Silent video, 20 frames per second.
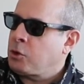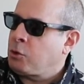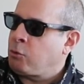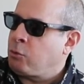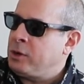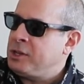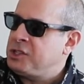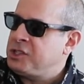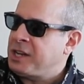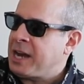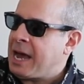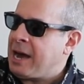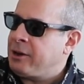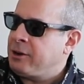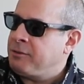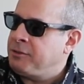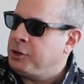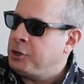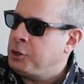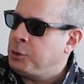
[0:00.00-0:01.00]
rinse it out
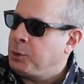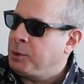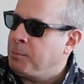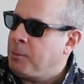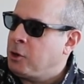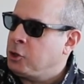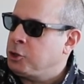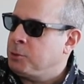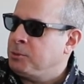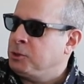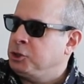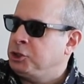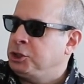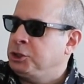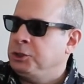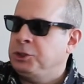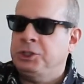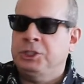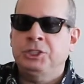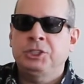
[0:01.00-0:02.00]
if you're doing multiple
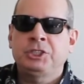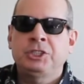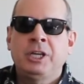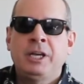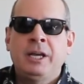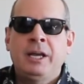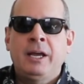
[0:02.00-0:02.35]
juices.